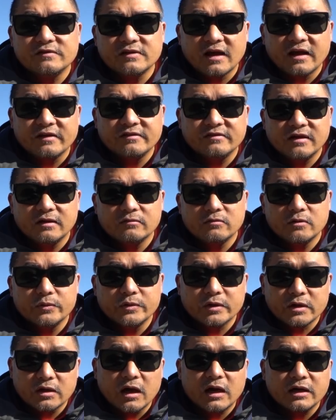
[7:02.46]
last night when
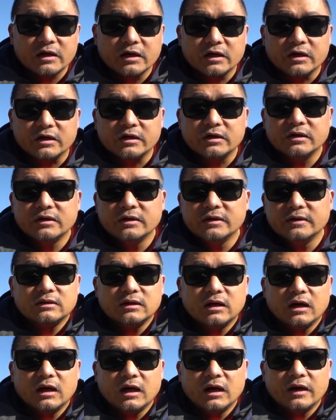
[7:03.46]
we got here,
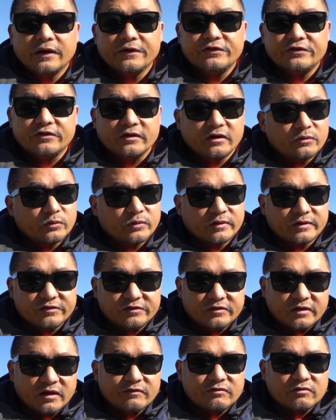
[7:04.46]
said we can
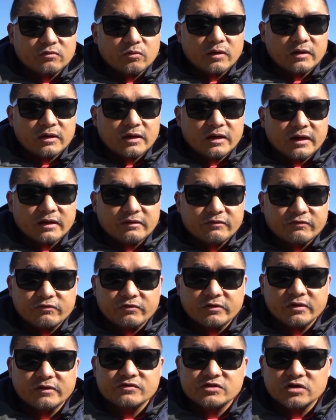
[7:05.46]
stay for one night,
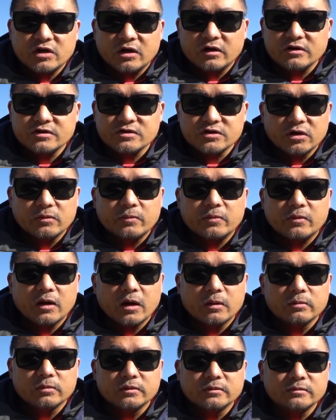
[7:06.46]
free of charge, no
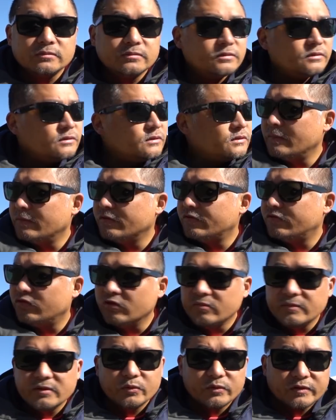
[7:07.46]
problem. I'm
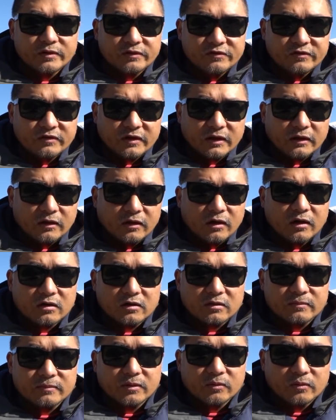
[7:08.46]
assuming we can stay
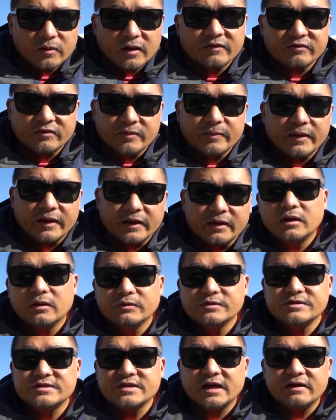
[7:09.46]
longer, but we'll have to pay.
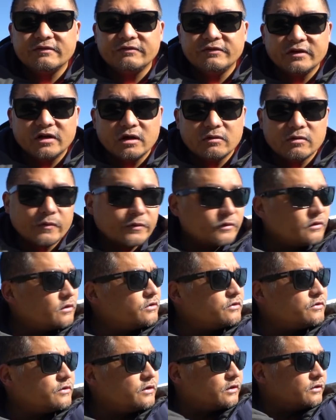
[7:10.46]
We just got to figure out what we're gonna
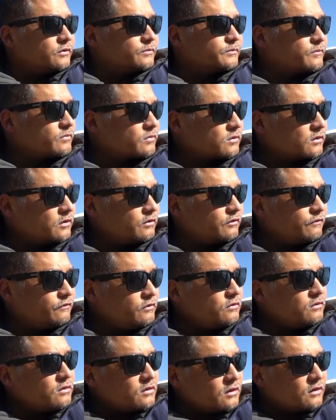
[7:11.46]
do here. There are a
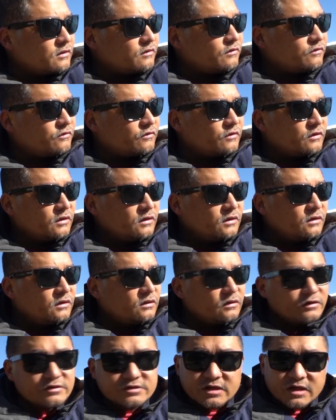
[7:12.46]
few things.
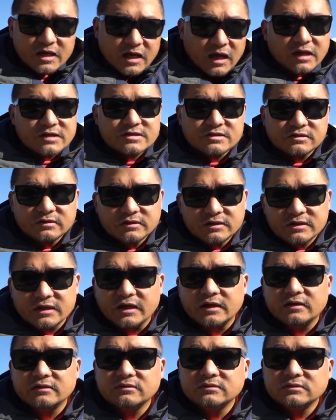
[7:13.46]
There's a castle in
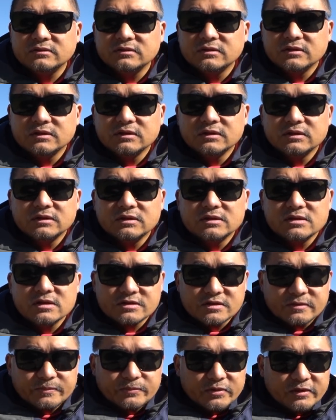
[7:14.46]
town.
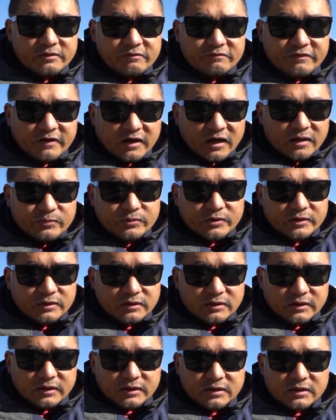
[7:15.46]
There's a pretty
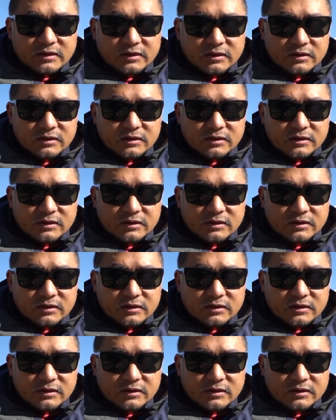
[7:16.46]
vibrant